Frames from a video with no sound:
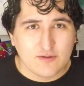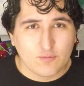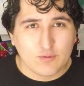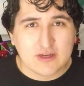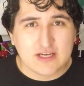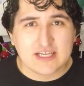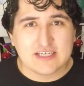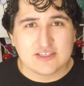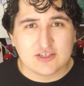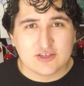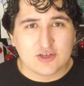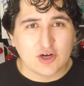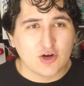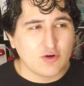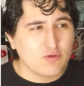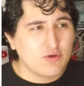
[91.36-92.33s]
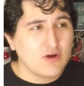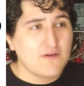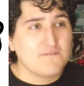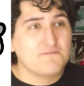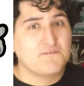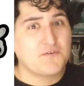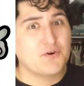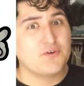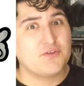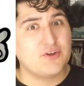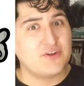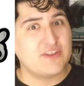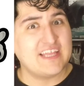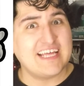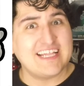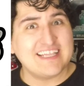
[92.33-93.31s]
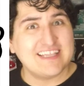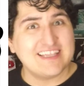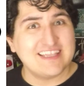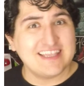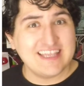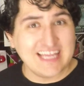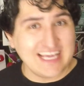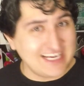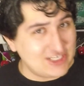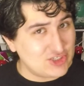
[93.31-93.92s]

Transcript: willing to go further than they